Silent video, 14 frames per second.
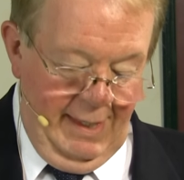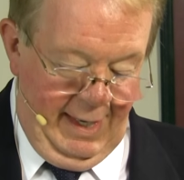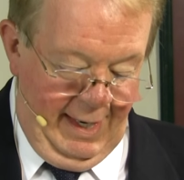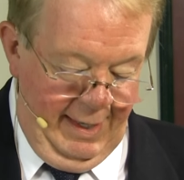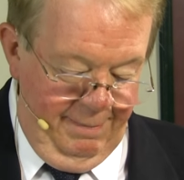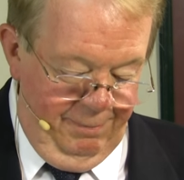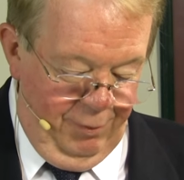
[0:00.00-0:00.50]

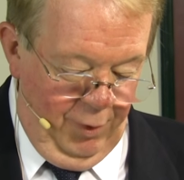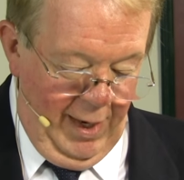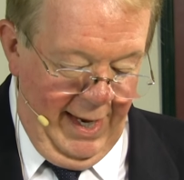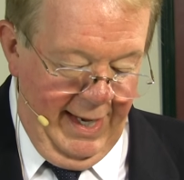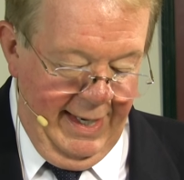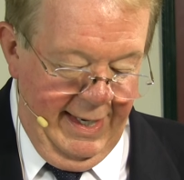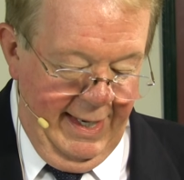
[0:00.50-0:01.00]
I
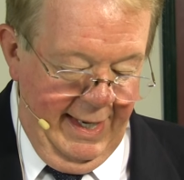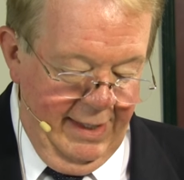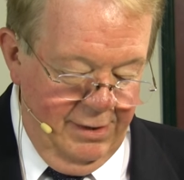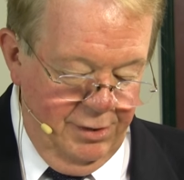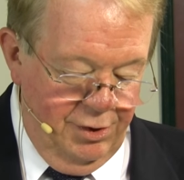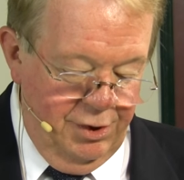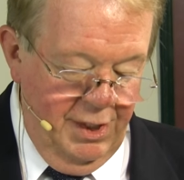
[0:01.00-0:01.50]
pray
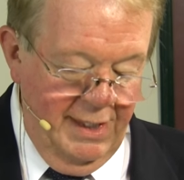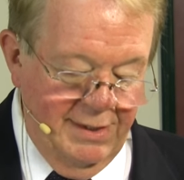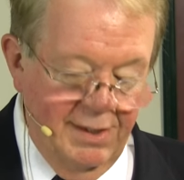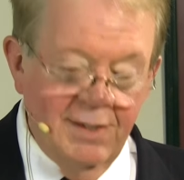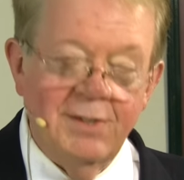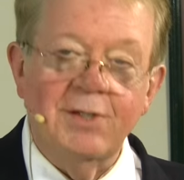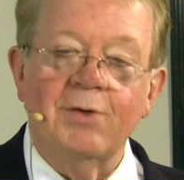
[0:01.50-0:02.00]
in
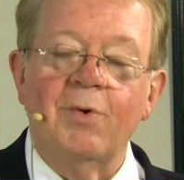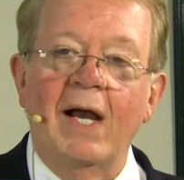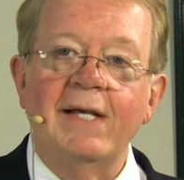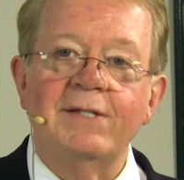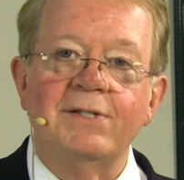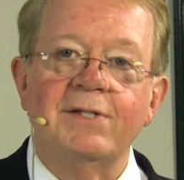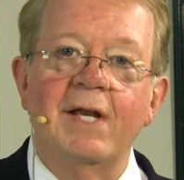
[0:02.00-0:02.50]
Jesus
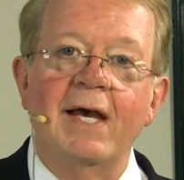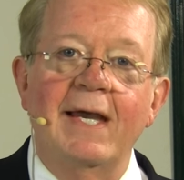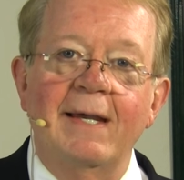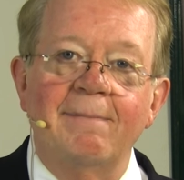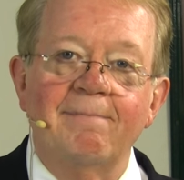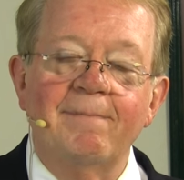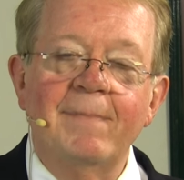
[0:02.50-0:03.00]
Christ's
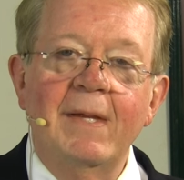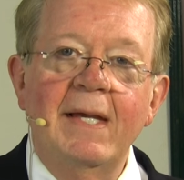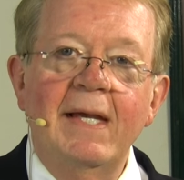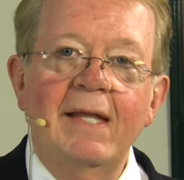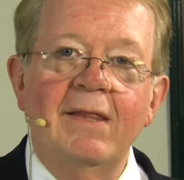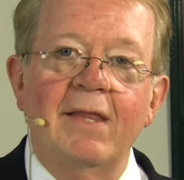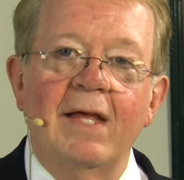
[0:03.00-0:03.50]
name
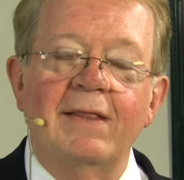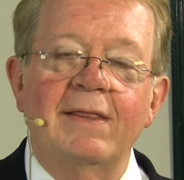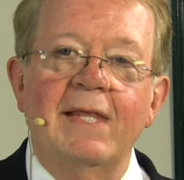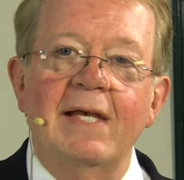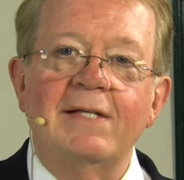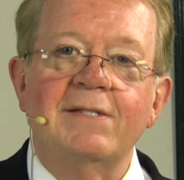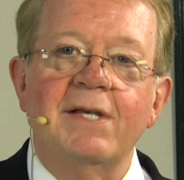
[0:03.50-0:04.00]
that
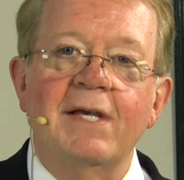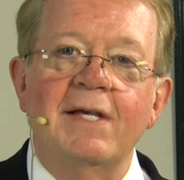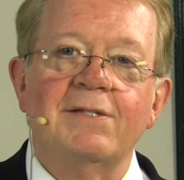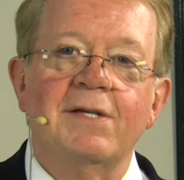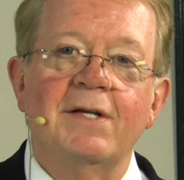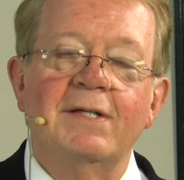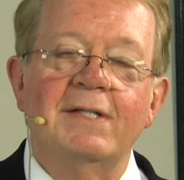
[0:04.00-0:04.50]
this
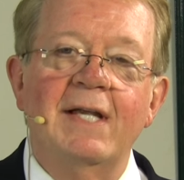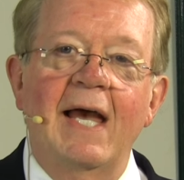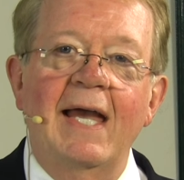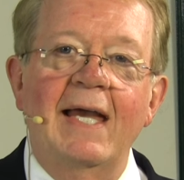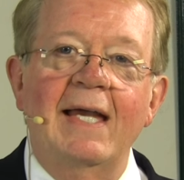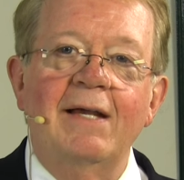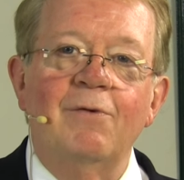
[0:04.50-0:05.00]
is a
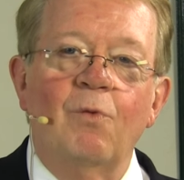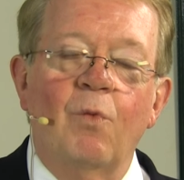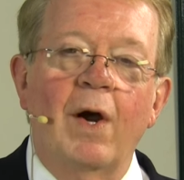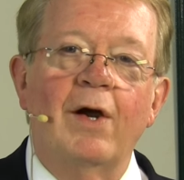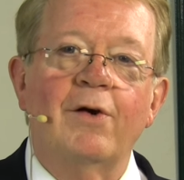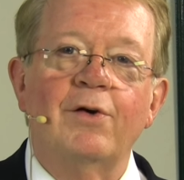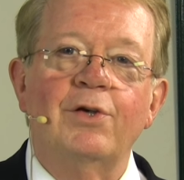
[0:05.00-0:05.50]
day
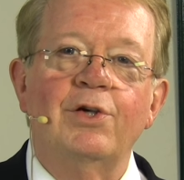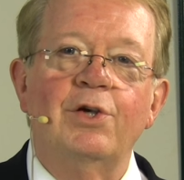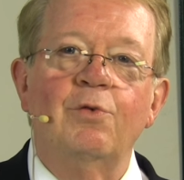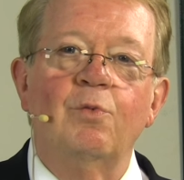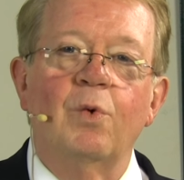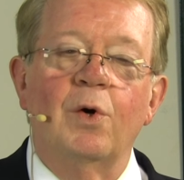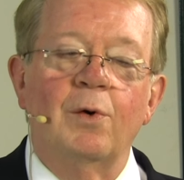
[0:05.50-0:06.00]
where
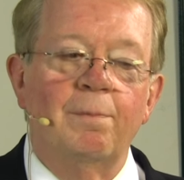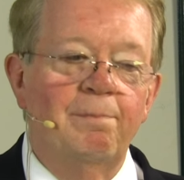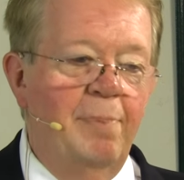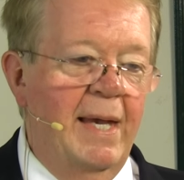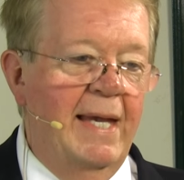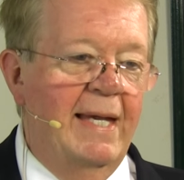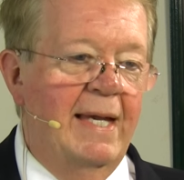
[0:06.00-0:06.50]
you will
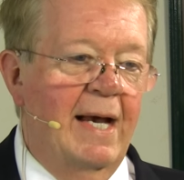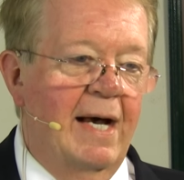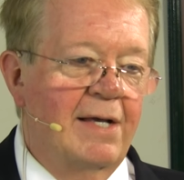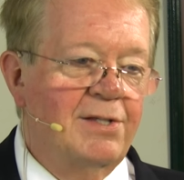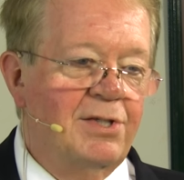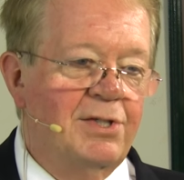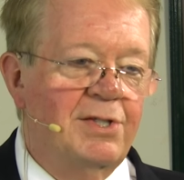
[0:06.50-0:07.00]
be
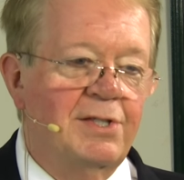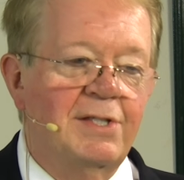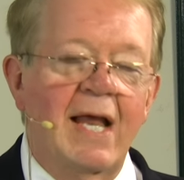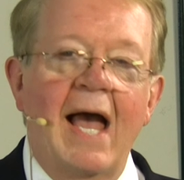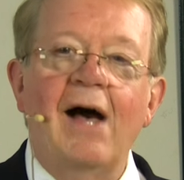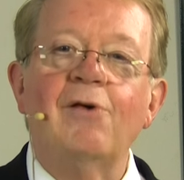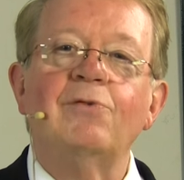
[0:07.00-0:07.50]

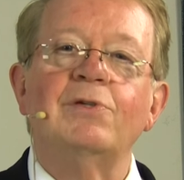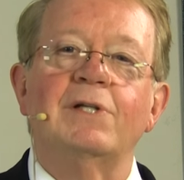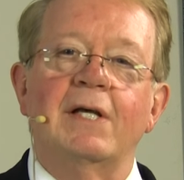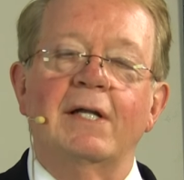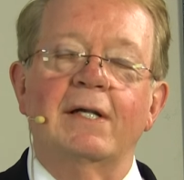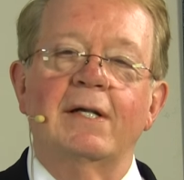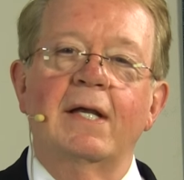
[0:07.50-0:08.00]

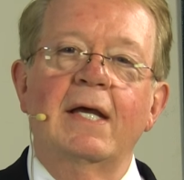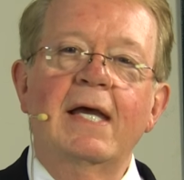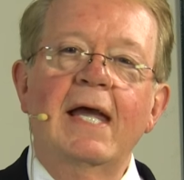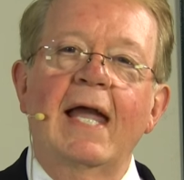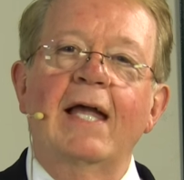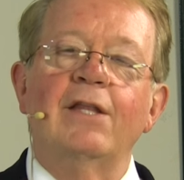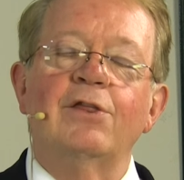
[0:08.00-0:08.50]
astounded
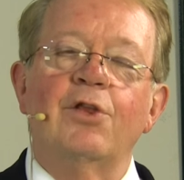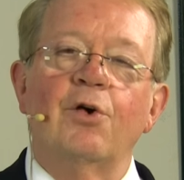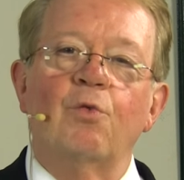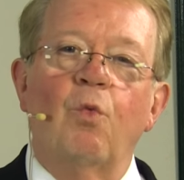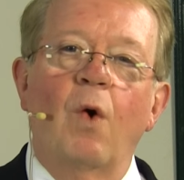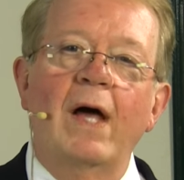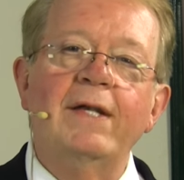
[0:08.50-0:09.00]
in the
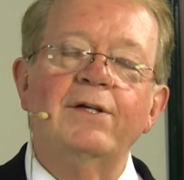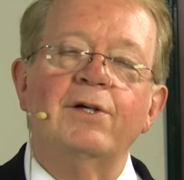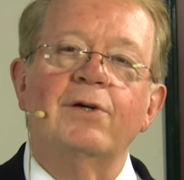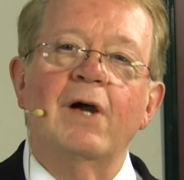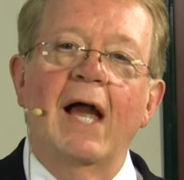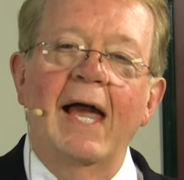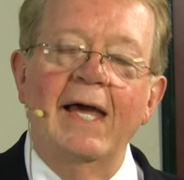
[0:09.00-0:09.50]

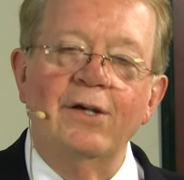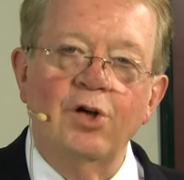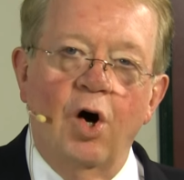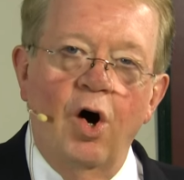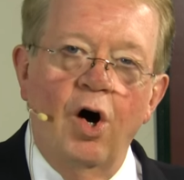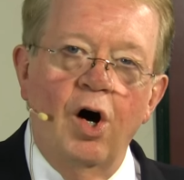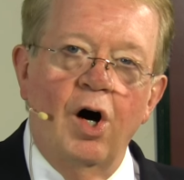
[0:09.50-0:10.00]
wonder and
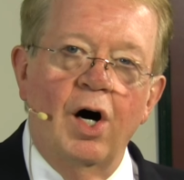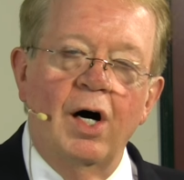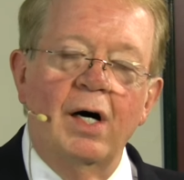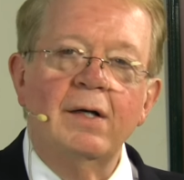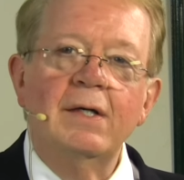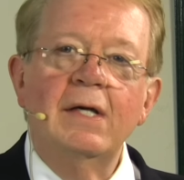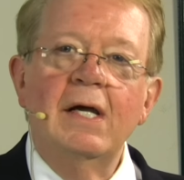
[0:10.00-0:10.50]

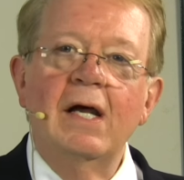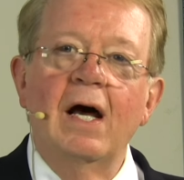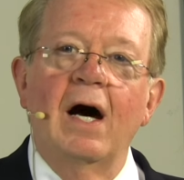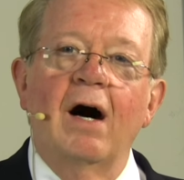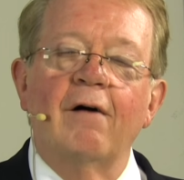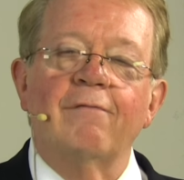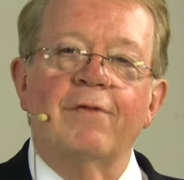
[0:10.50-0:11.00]
awe
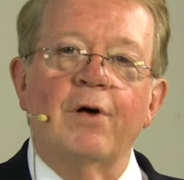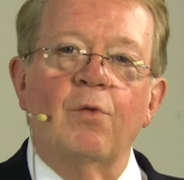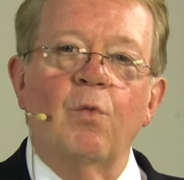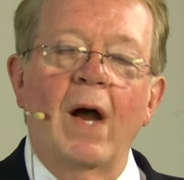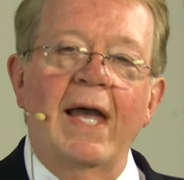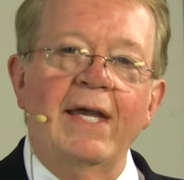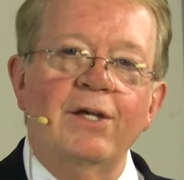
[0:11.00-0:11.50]
of the
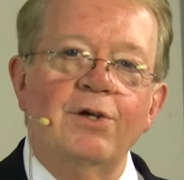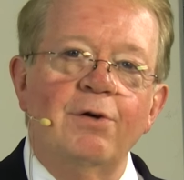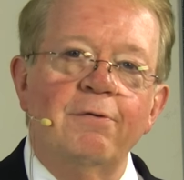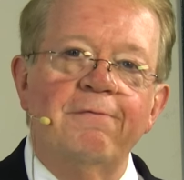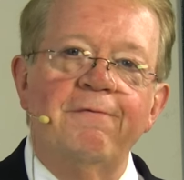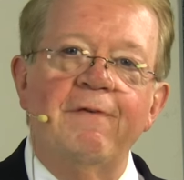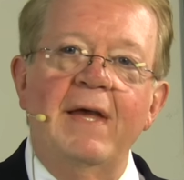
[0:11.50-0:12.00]
way
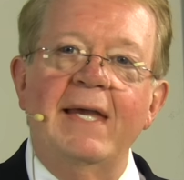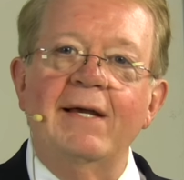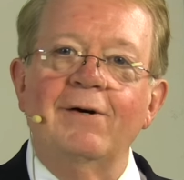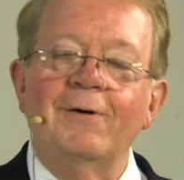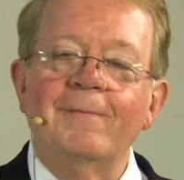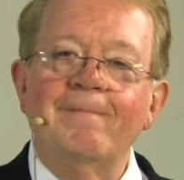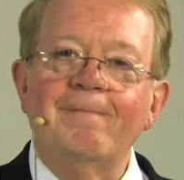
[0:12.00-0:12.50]
you
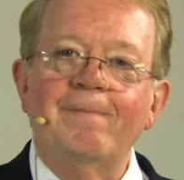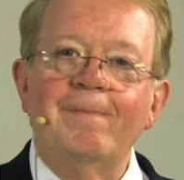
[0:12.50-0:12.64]
feel